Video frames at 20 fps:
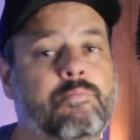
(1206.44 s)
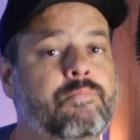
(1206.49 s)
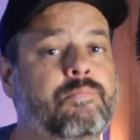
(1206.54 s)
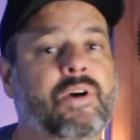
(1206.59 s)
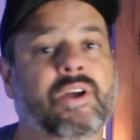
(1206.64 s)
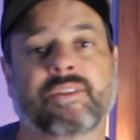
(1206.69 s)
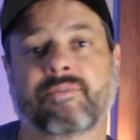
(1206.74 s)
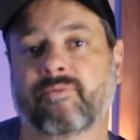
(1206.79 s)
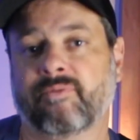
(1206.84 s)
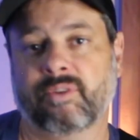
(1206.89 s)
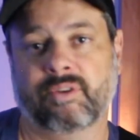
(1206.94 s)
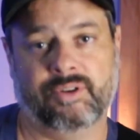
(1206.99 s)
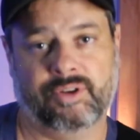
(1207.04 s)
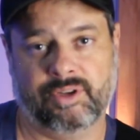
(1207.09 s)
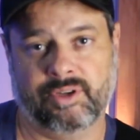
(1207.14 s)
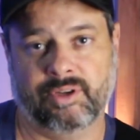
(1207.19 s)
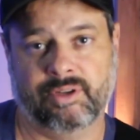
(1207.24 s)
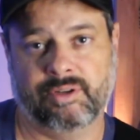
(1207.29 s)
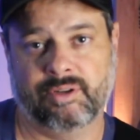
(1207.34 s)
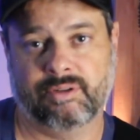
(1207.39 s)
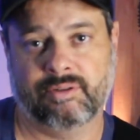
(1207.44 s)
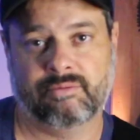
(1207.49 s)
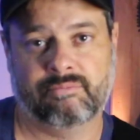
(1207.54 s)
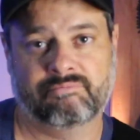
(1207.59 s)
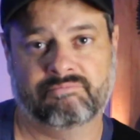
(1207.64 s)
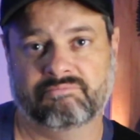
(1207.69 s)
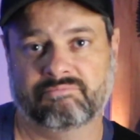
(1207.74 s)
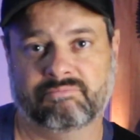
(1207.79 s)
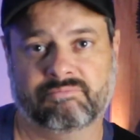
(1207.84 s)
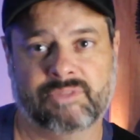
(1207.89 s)
but very good.
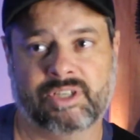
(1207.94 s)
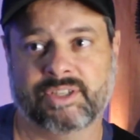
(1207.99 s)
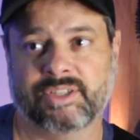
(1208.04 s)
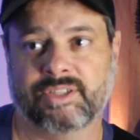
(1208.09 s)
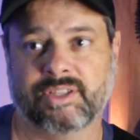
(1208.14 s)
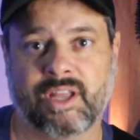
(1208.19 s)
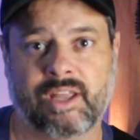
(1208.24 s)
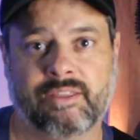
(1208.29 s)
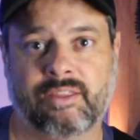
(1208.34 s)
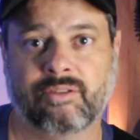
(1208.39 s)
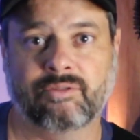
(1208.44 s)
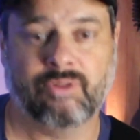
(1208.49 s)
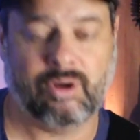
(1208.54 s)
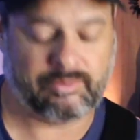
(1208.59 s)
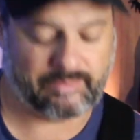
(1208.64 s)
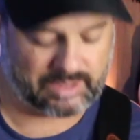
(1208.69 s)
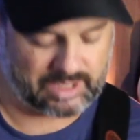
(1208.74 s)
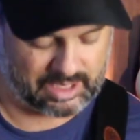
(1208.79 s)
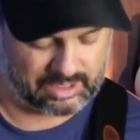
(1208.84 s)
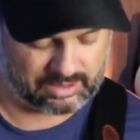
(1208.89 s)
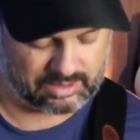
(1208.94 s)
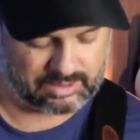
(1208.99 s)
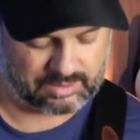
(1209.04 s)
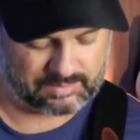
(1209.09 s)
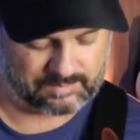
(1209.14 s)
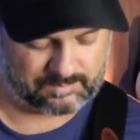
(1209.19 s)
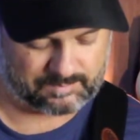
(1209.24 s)
There's nothing wrong with that.